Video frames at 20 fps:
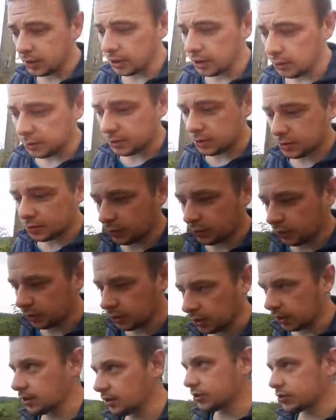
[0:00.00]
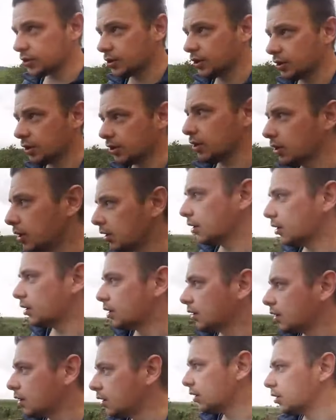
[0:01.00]
here, which is really nice.
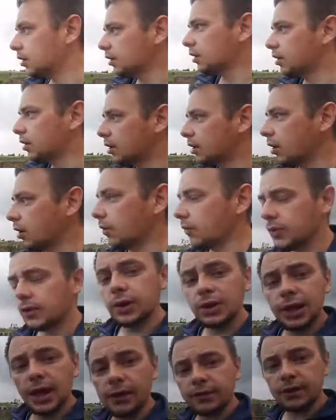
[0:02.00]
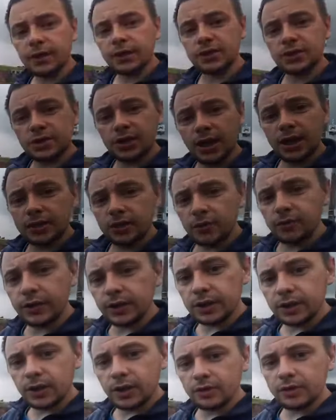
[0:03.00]
On the left hand side over
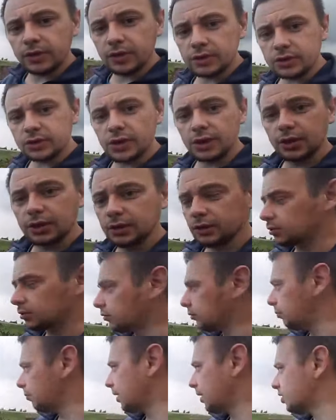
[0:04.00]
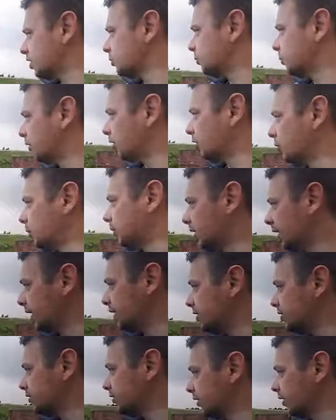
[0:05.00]
here, there's a little message board with the
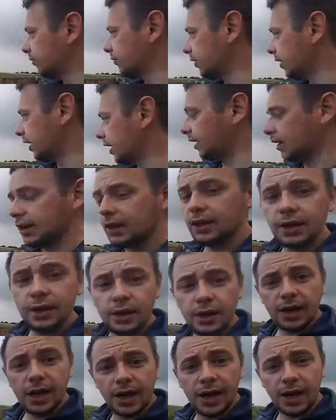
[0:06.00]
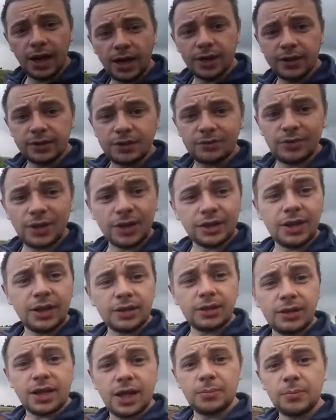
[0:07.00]
history of that. And really,
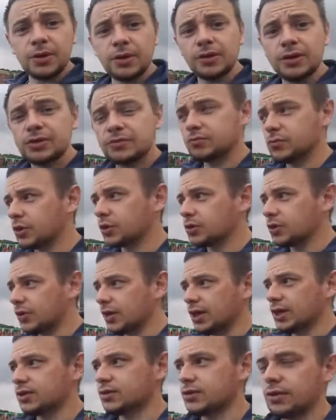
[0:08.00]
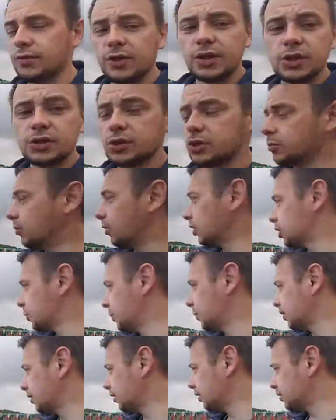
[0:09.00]
I'm not going to touch on the history of this too much
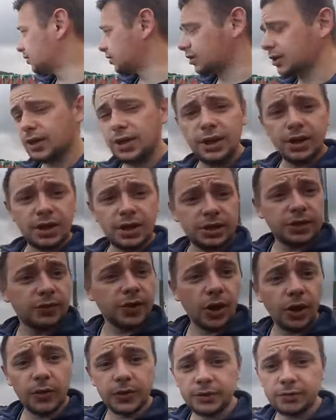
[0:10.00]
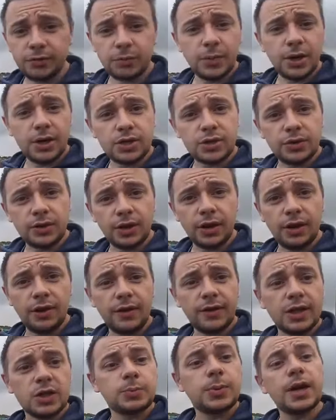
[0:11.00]
because you've got all the information there,
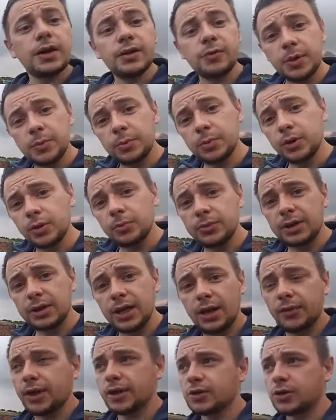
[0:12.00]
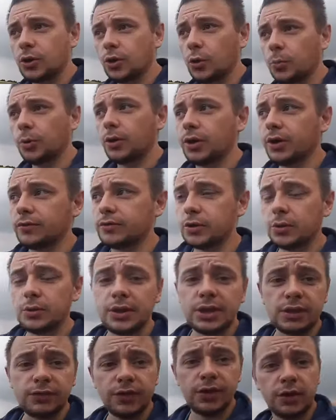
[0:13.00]
and it's better if people come down. That's the whole point of doing
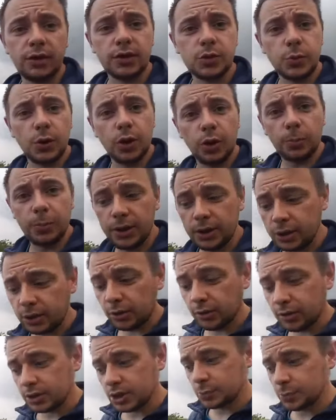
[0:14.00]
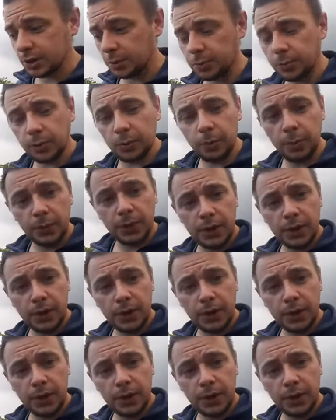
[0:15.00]
these videos. We hope it encourages people